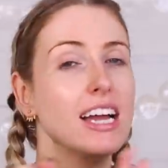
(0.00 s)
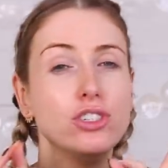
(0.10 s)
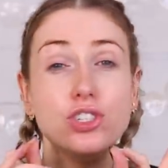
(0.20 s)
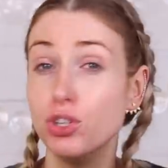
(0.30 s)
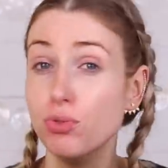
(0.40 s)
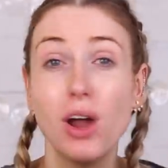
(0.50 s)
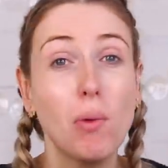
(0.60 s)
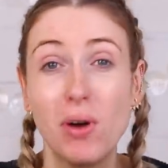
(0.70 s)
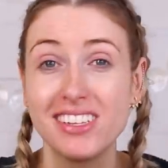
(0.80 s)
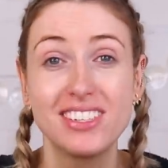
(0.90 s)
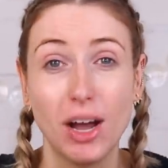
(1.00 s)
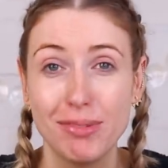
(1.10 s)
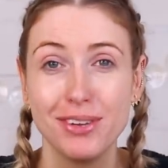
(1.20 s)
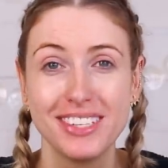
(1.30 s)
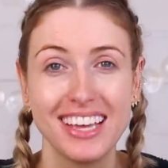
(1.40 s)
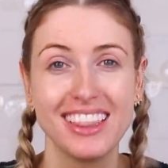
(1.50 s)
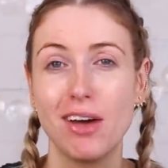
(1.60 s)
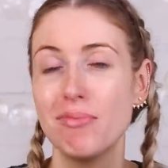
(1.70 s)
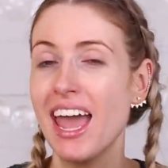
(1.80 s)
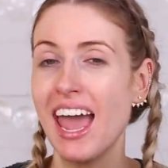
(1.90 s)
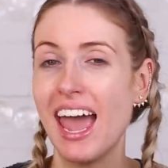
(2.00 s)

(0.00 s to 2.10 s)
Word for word: I do not want to stop using them.